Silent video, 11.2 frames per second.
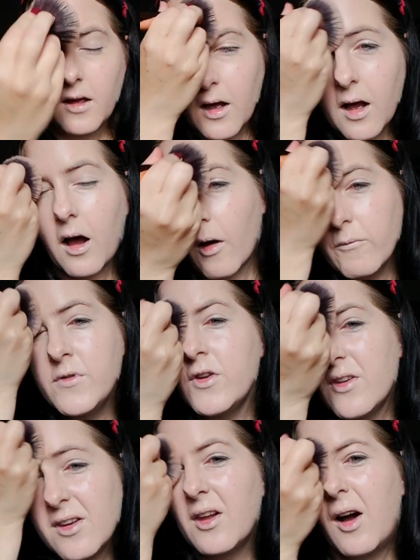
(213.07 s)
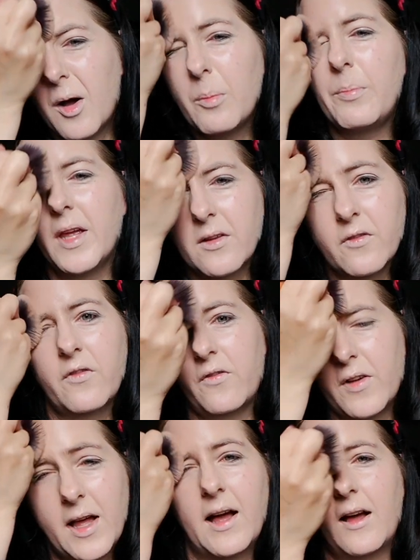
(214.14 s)
I'm not a big
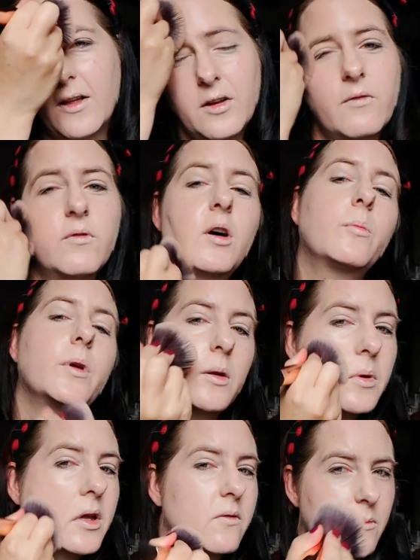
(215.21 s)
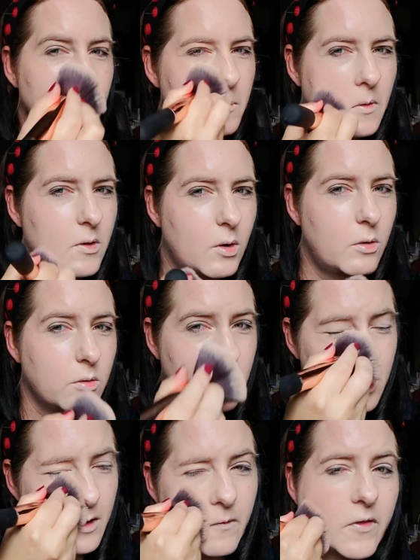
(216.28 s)
fan. I've not been a big... Oh
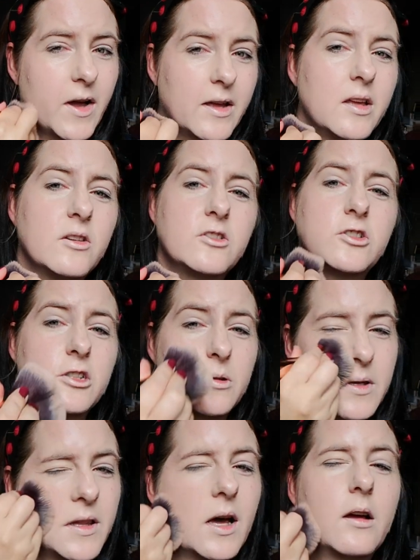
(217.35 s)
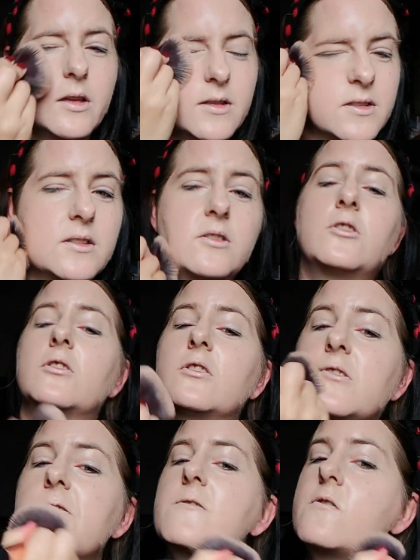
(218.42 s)
god, that is dewy. That is
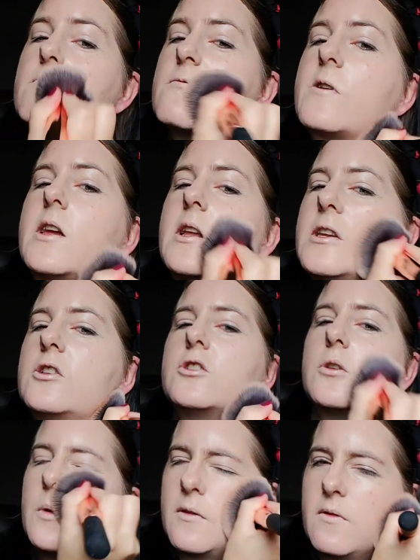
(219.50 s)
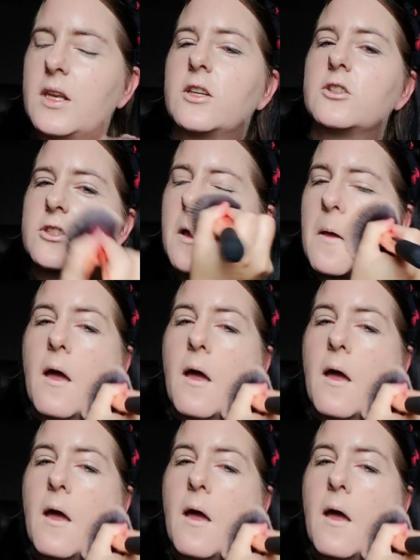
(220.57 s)
just really dewy finish.